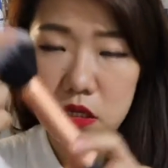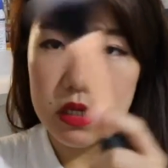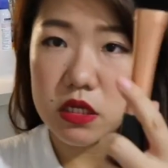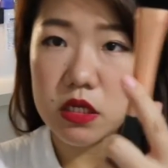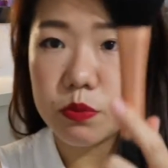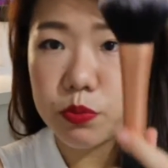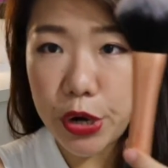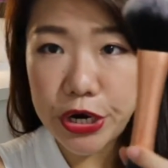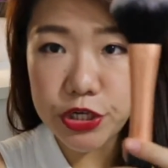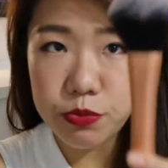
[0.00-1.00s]
this
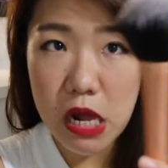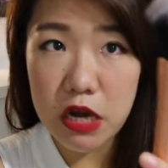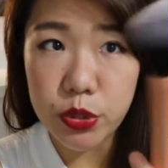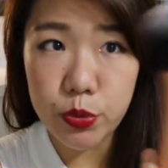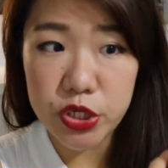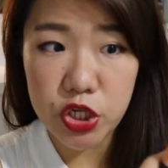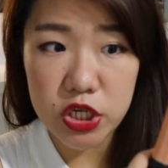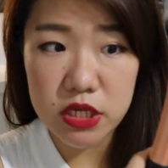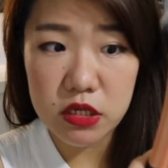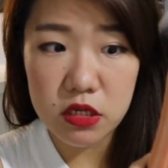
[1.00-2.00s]
brush, which
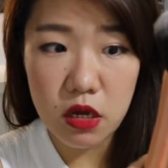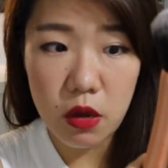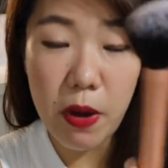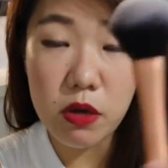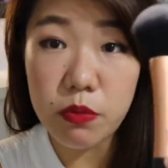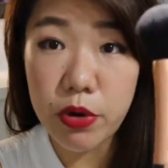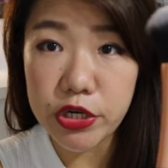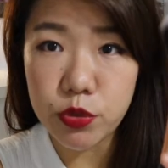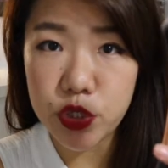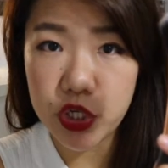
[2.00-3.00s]
is a powder
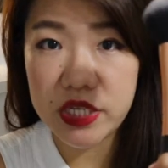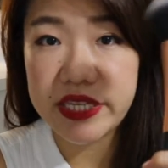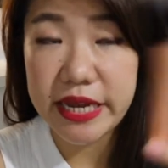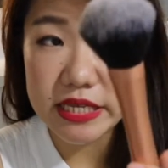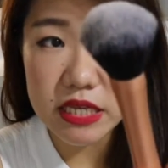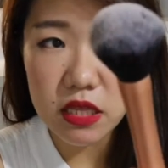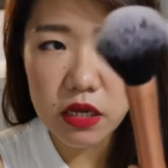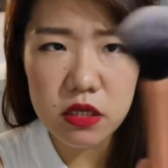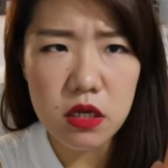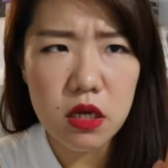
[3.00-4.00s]
brush, which is
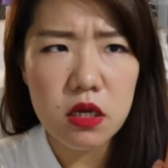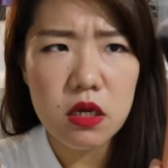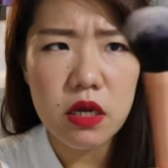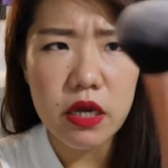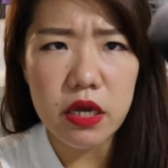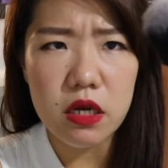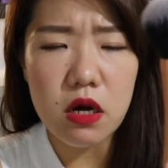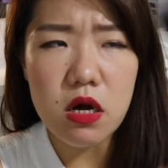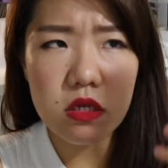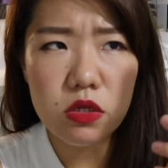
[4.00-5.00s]
excellent, it
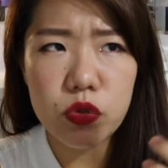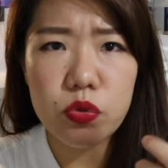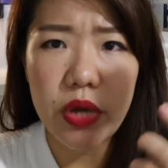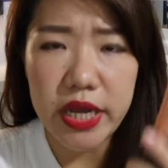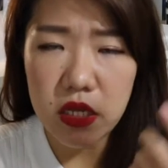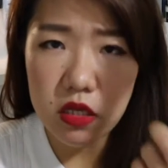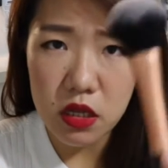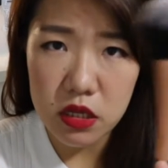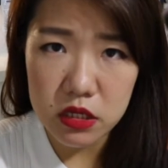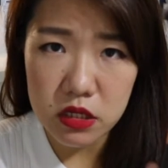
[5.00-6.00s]
costs you
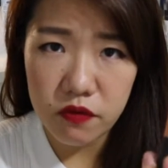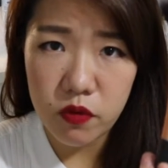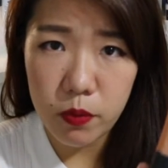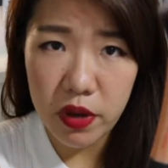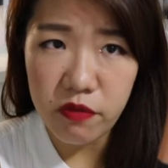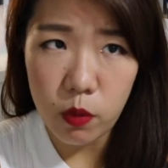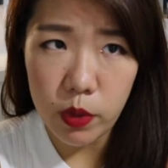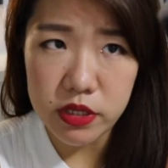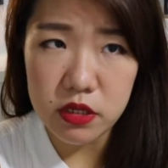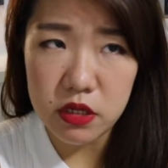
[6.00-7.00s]
$18 if you buy from
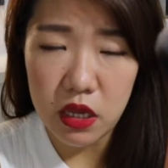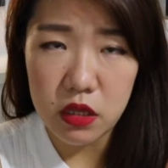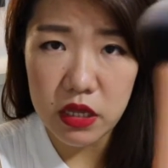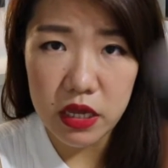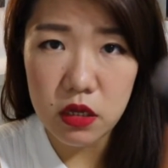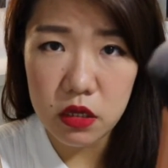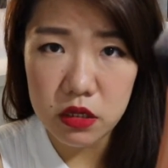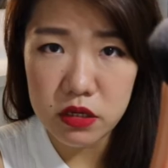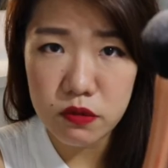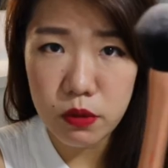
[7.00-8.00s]
Watson and
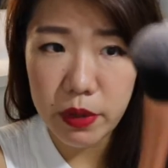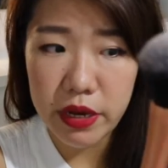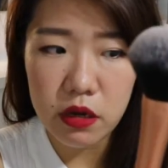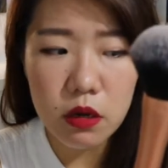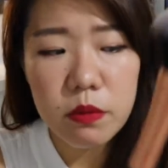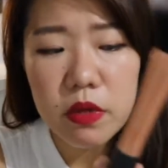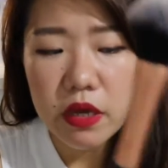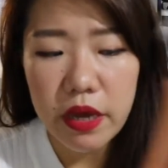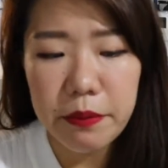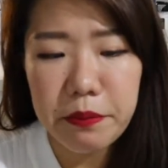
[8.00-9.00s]
$10 from iHerb.
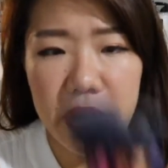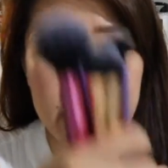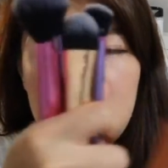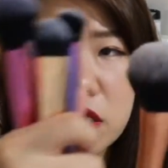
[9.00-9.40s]
And buying